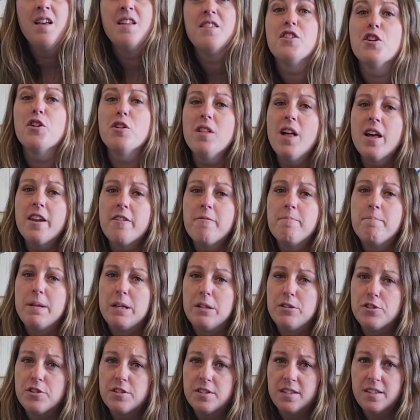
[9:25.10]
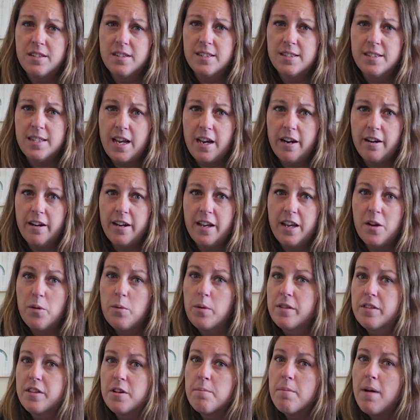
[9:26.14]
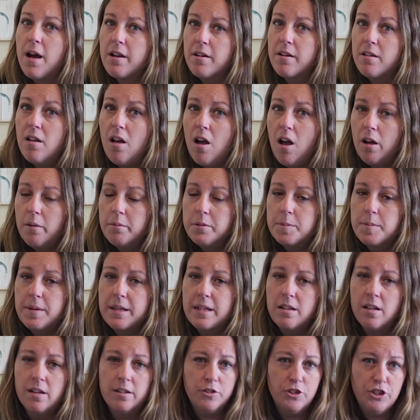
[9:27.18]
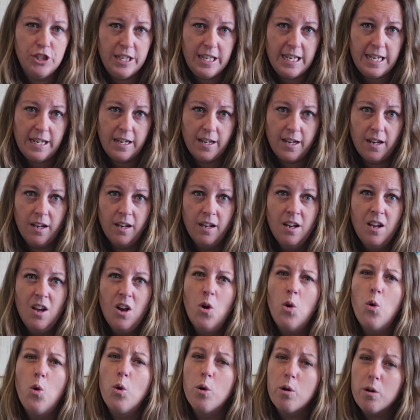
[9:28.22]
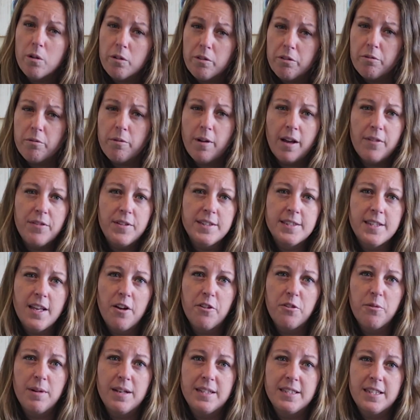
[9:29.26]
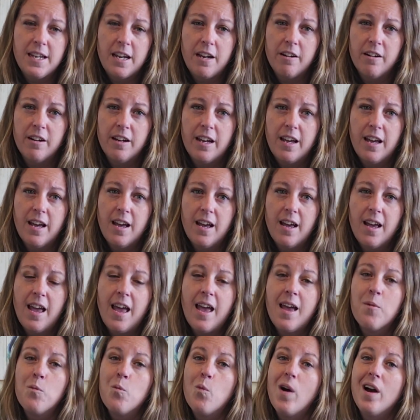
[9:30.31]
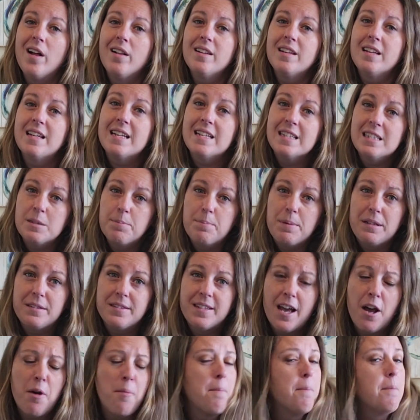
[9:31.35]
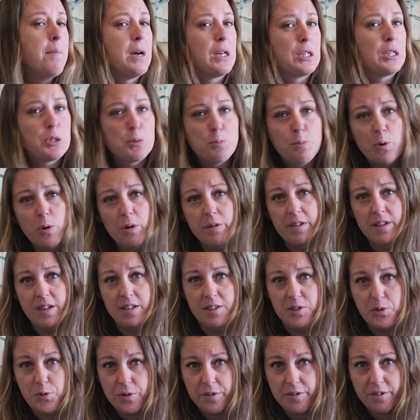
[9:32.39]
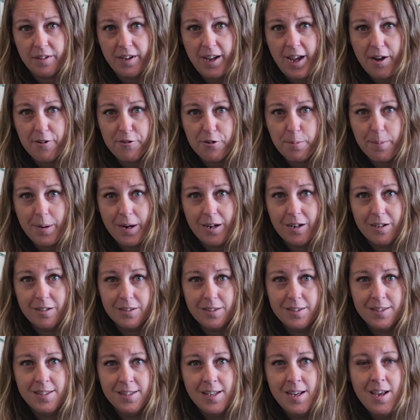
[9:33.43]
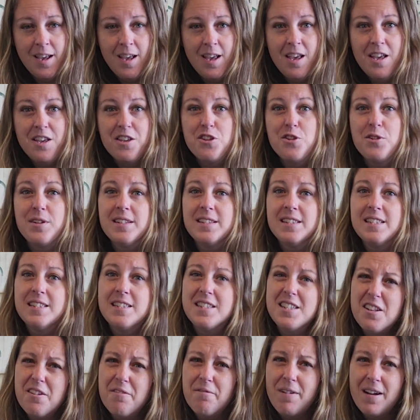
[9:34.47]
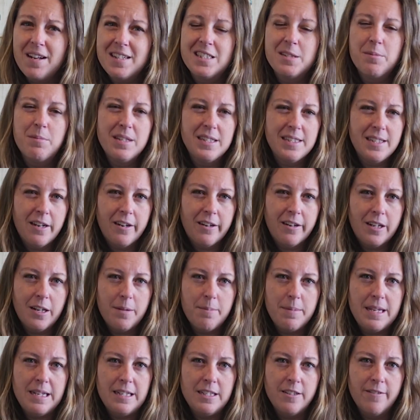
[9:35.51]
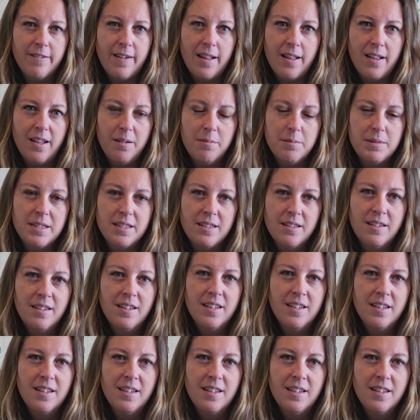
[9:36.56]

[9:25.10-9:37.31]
There are a lot of builders in this area, with their model homes being along Chiquita or throughout the Southwest area, and while it is built out much more than its northern counterparts, you can still find some of this area being developed.